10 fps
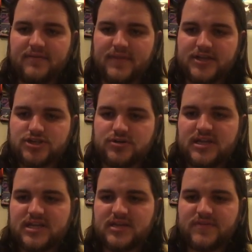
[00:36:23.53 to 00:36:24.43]
They
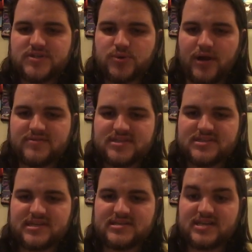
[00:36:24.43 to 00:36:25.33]
journeyed into these crevices
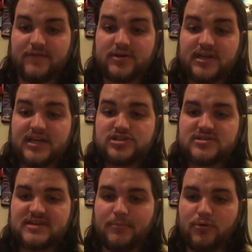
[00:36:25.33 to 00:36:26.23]
and discovered an ancient
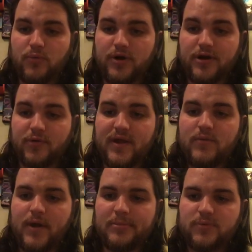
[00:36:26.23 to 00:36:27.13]
temple where a great
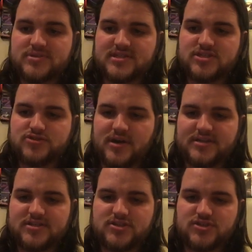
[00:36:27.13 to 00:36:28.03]
weapon was
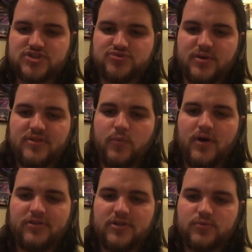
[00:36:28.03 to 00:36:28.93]
constructed to destroy the
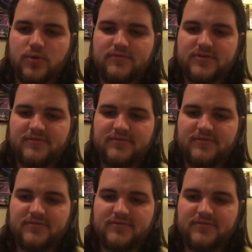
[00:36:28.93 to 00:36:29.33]
wealthy dwarven